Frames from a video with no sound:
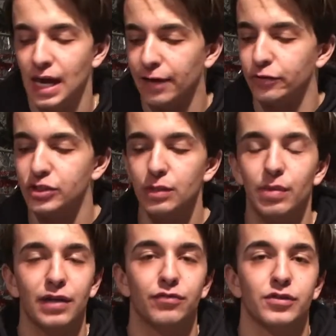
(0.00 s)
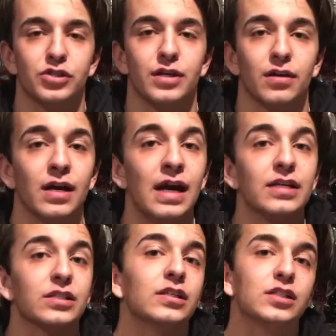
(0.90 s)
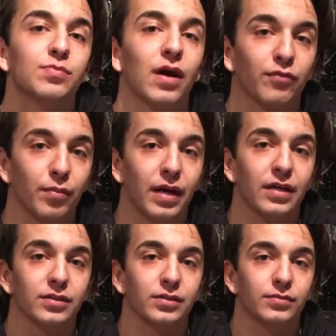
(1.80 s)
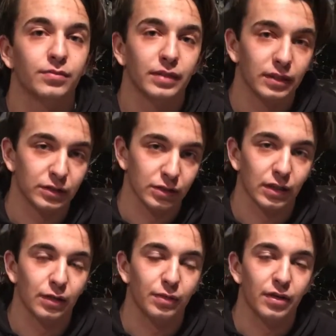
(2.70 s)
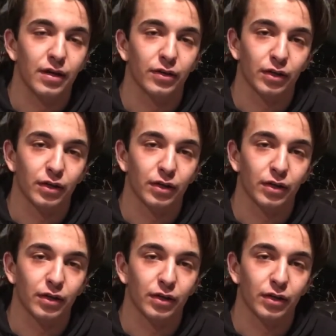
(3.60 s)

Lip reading: If you see baitfish there, it's a good spot for bass because they're gonna be there,